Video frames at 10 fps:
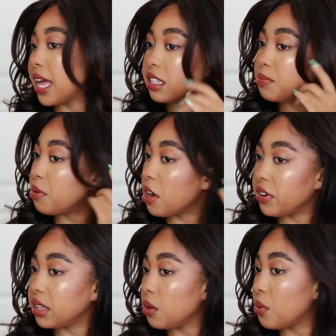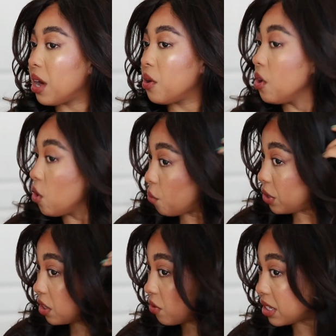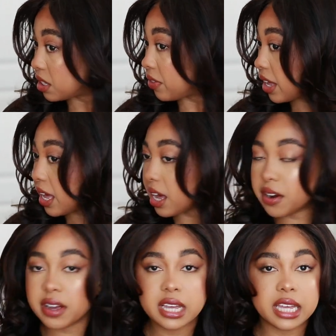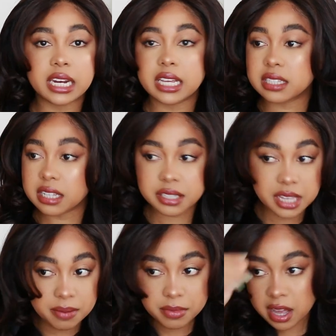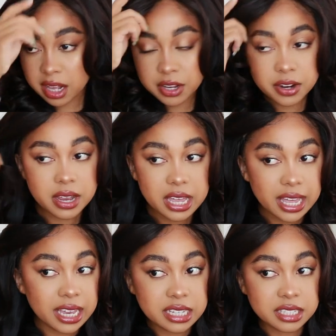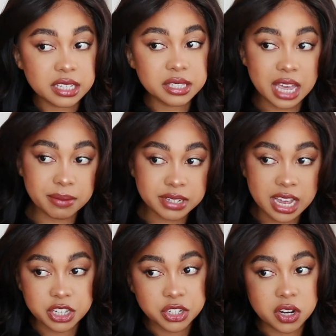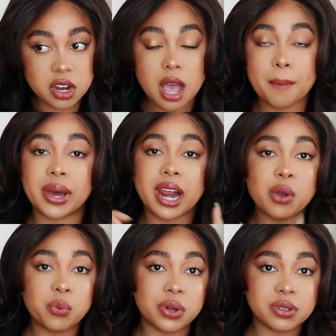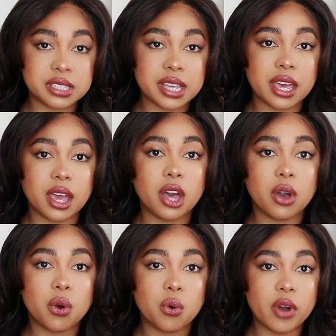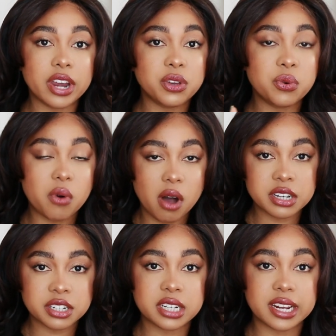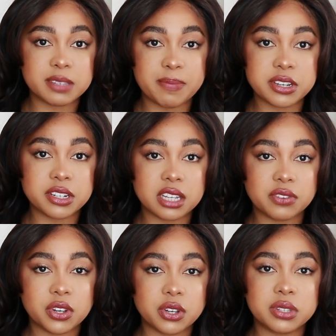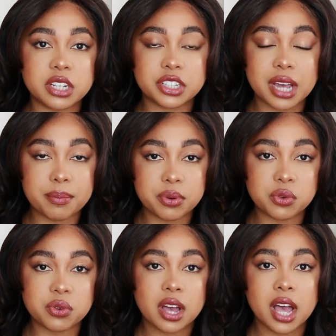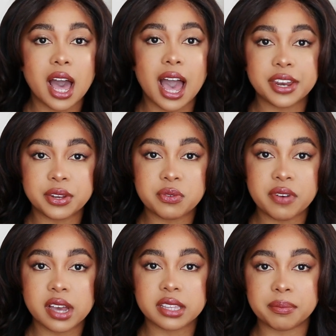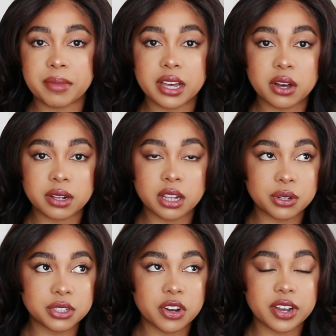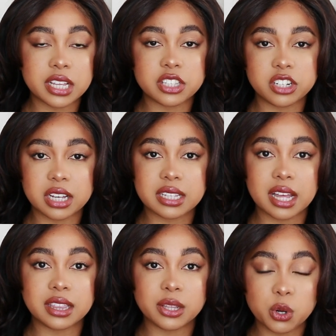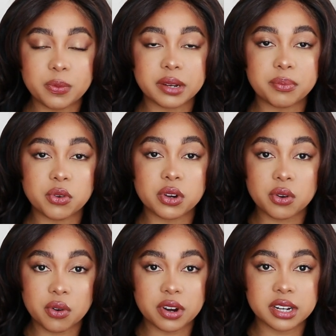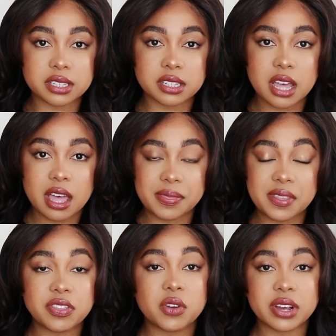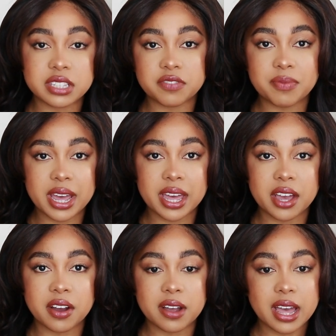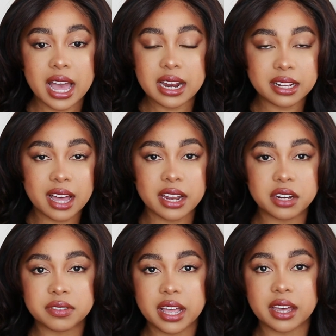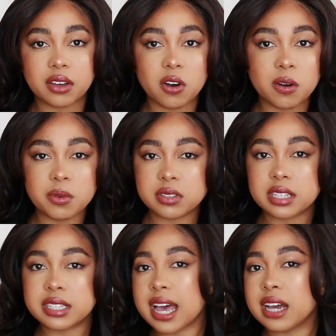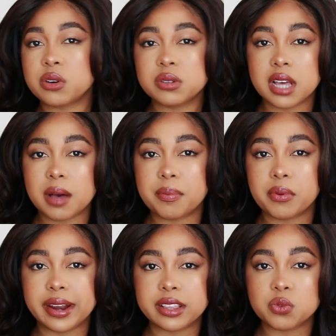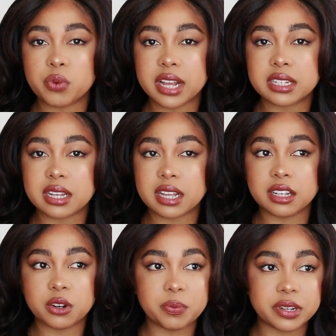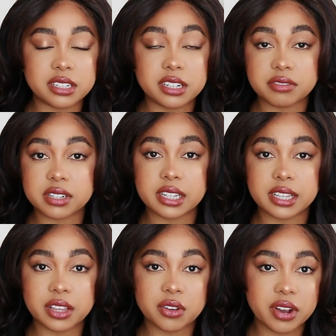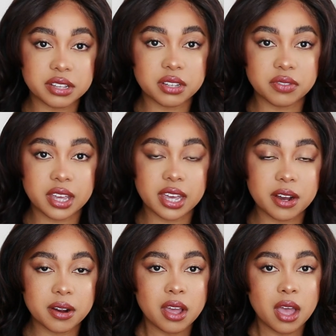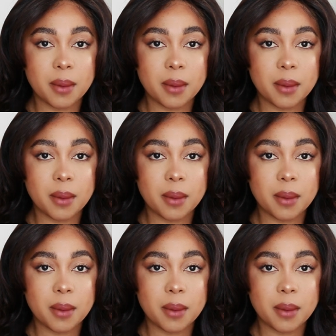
blends perfectly well with the rest of the hair. It is the same color. It is the same texture. But I will say, when you wash it, especially if you're using shampoo, I do find that my closure is just a little bit more coarse than the rest of my hair, and it kind of like almost tangles up when it's wet a little bit differently than the rest of the hair.